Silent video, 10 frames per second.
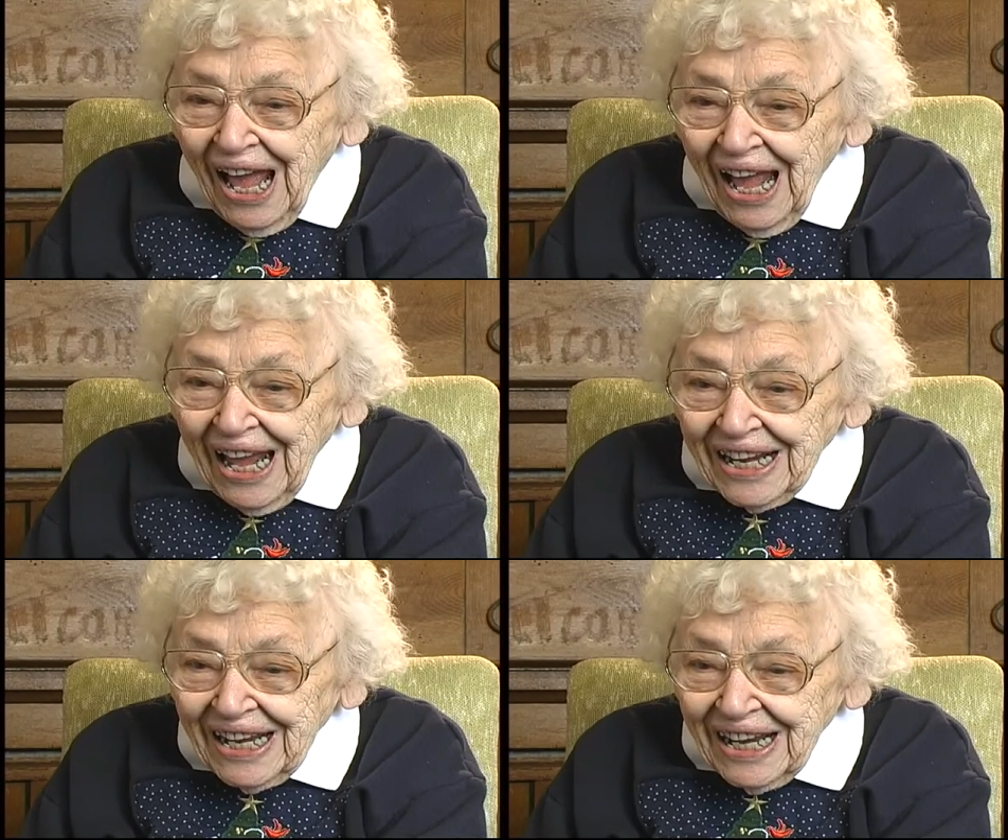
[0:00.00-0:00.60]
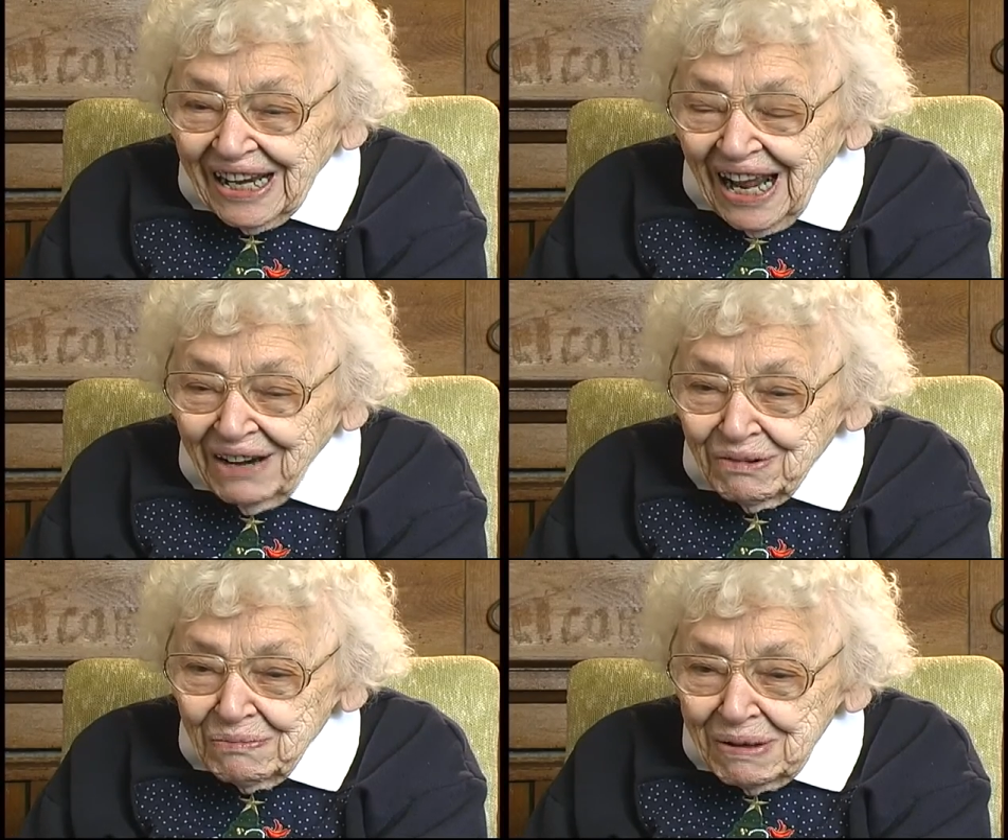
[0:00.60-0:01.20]
And I
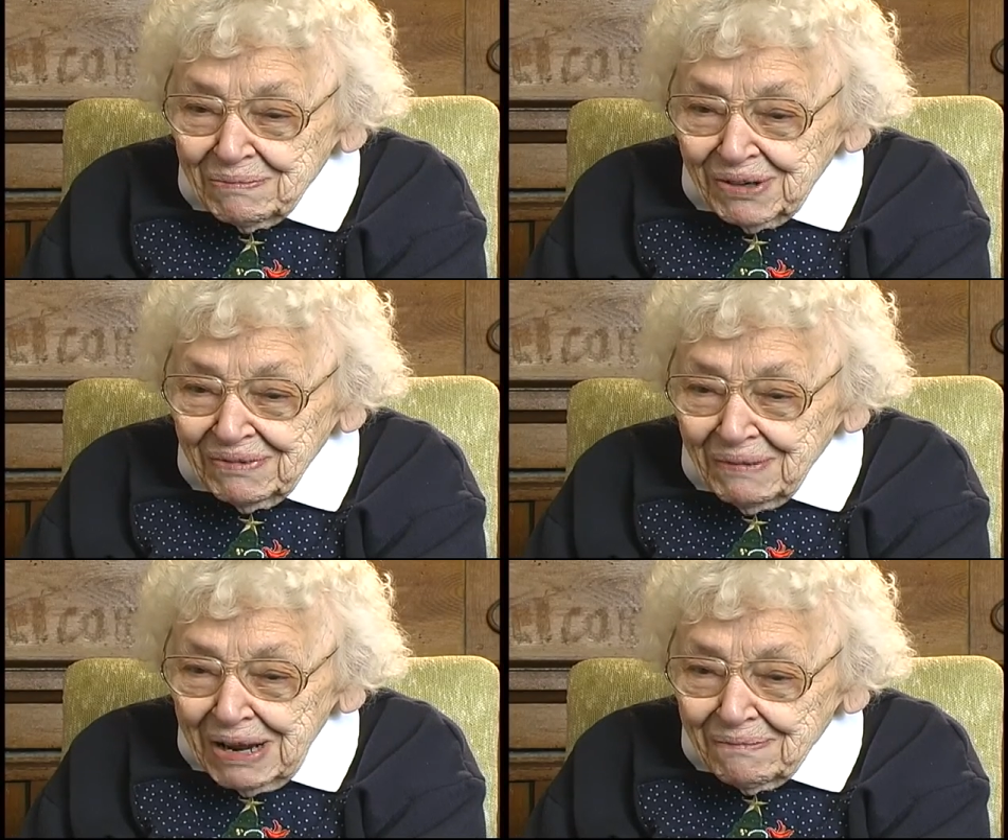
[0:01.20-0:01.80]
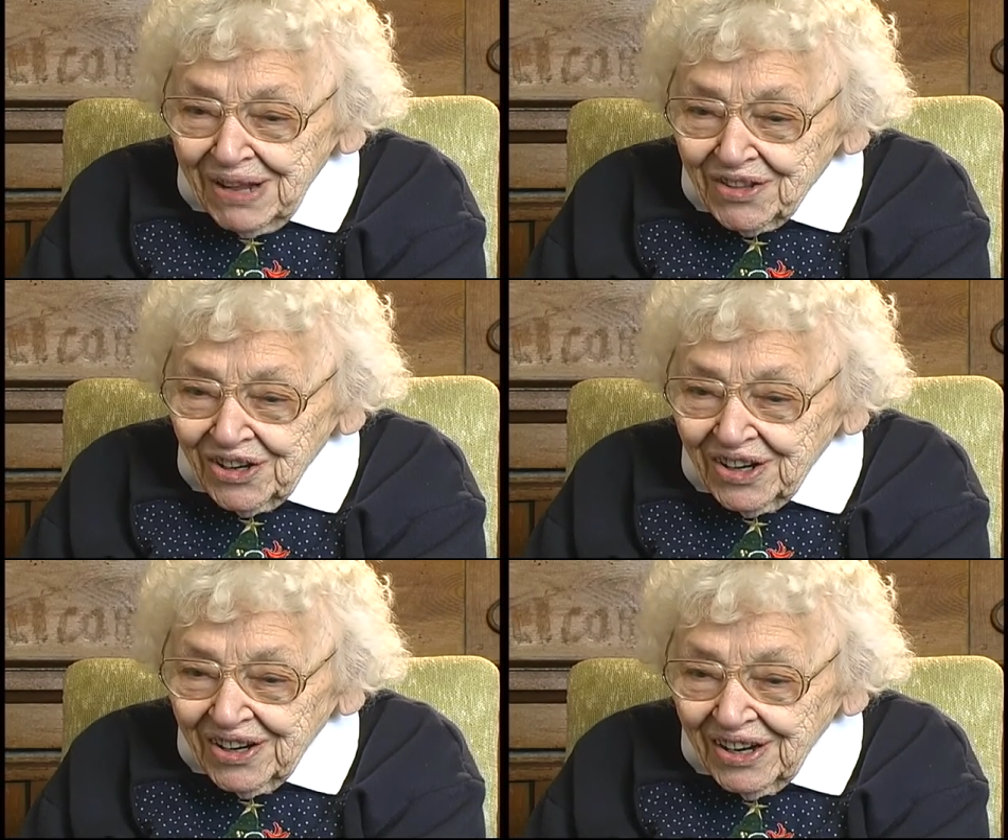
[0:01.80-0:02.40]
remember my
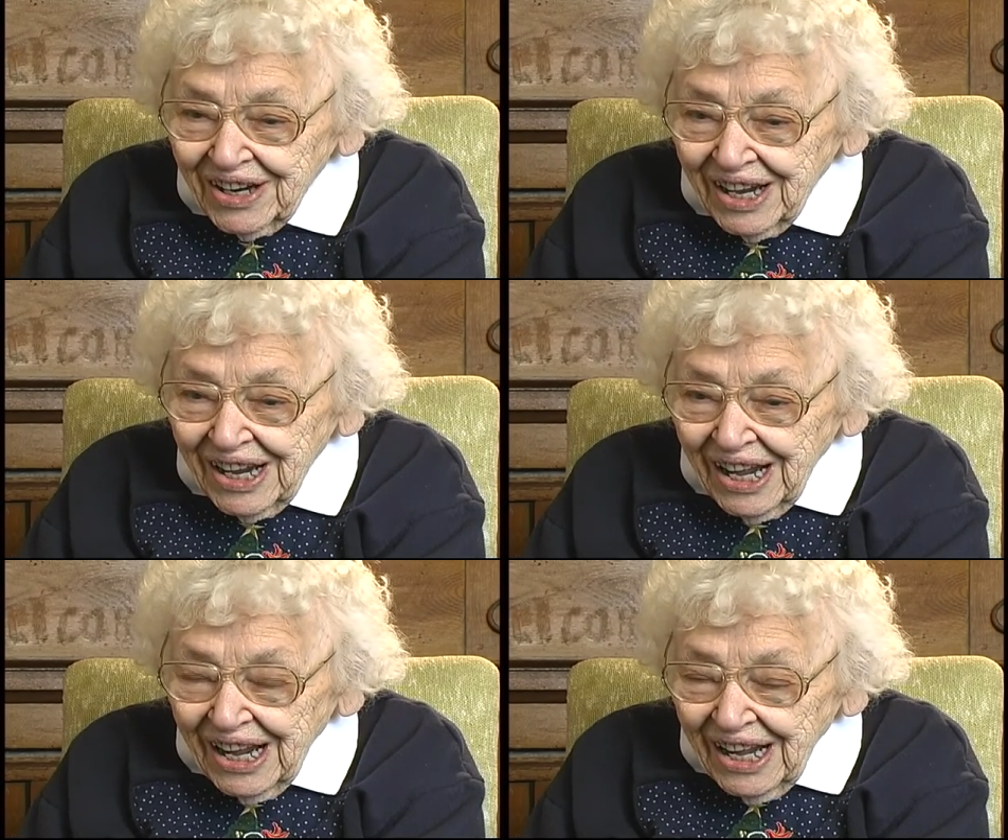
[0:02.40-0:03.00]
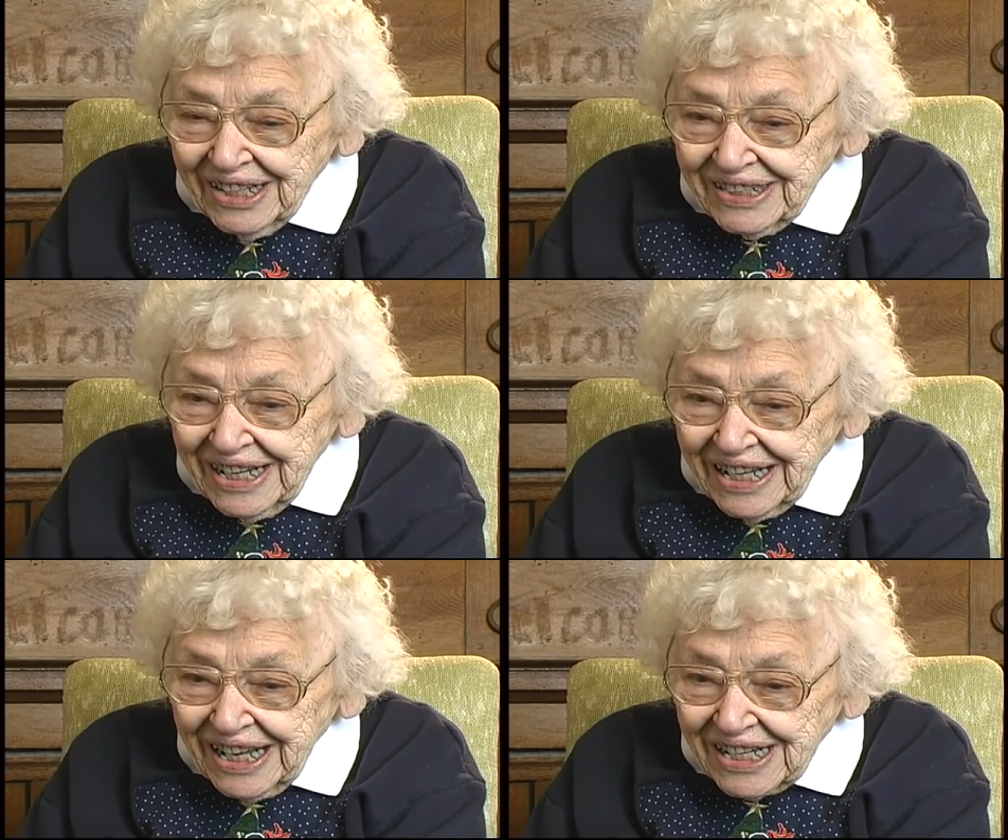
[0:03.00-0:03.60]
mother
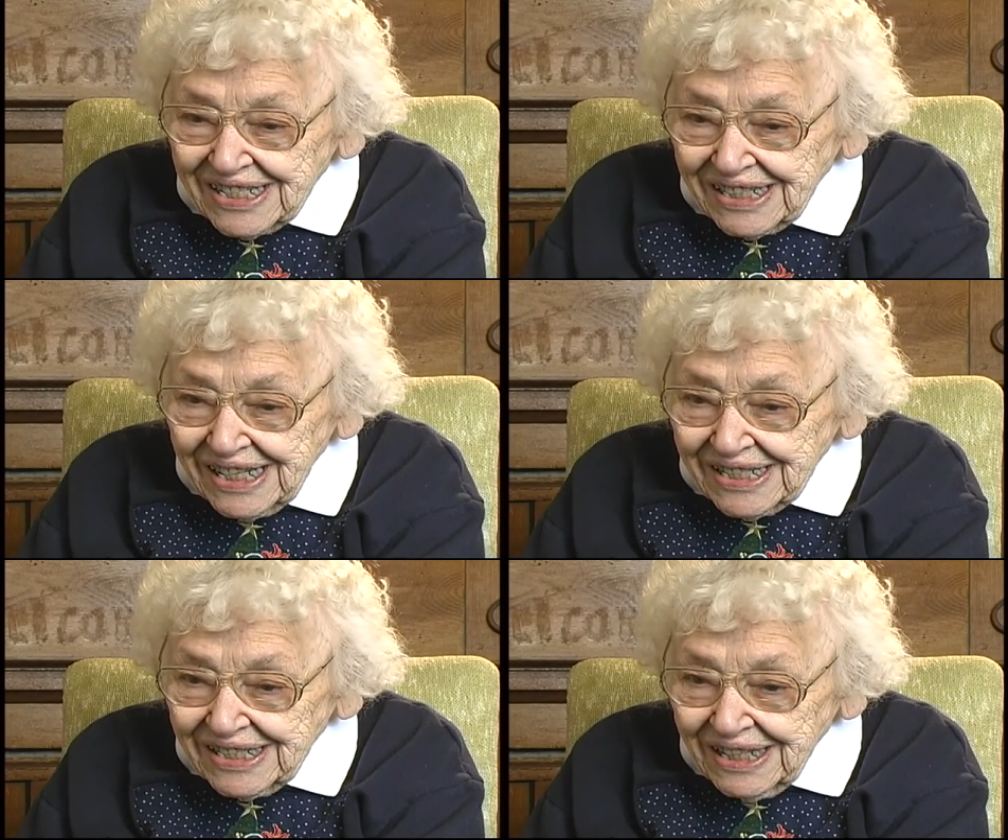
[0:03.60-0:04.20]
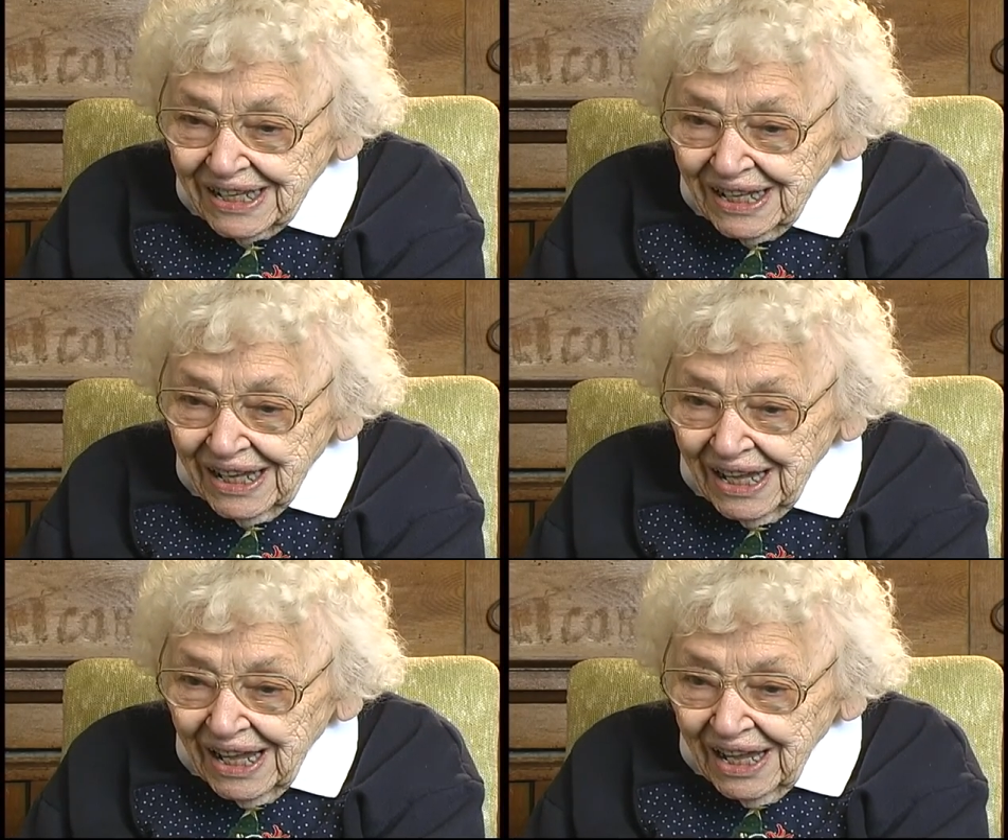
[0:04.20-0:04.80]
taking us kids
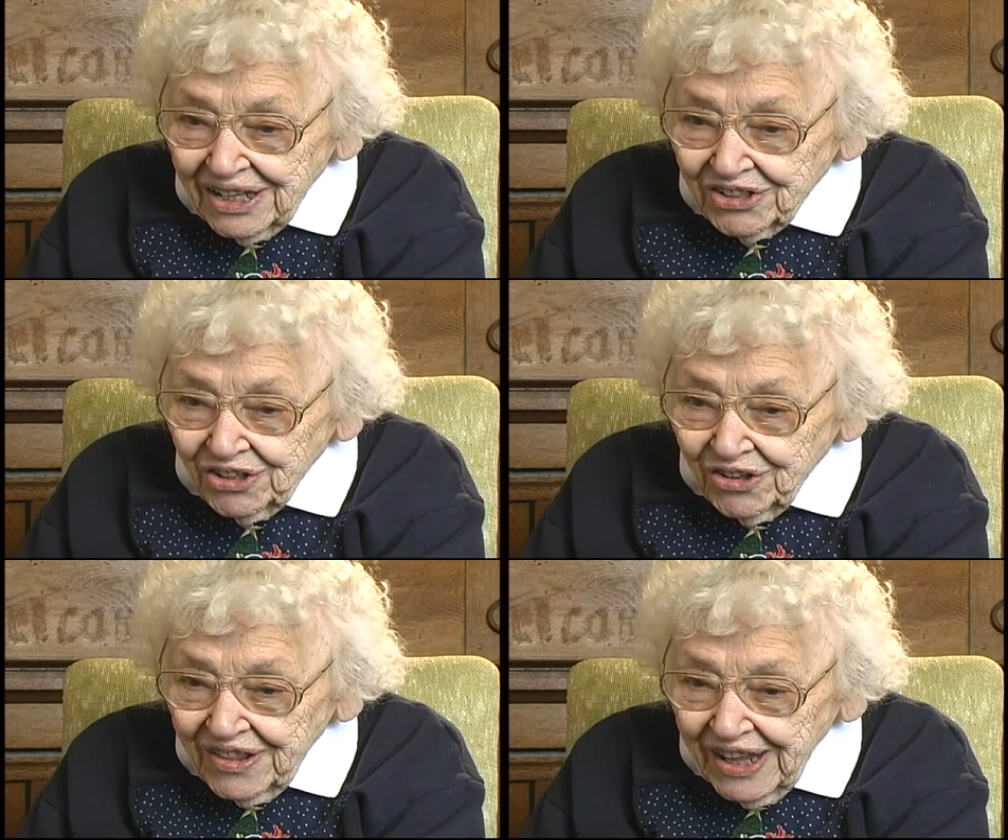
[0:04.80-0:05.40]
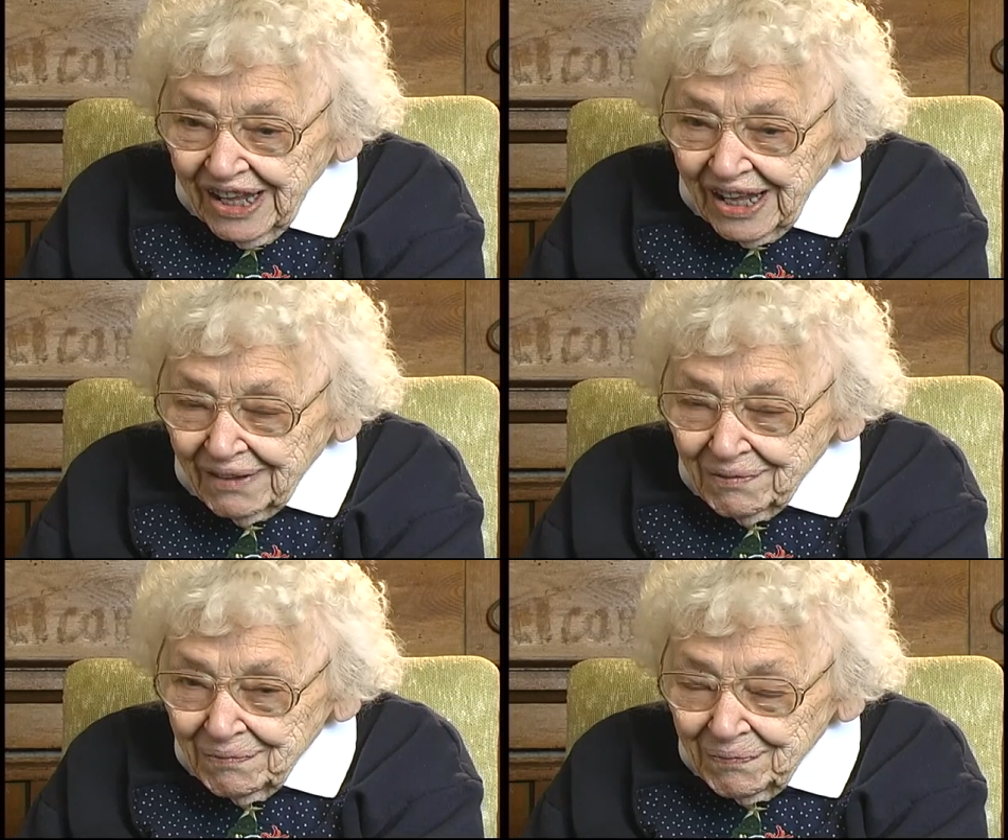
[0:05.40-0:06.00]
to the,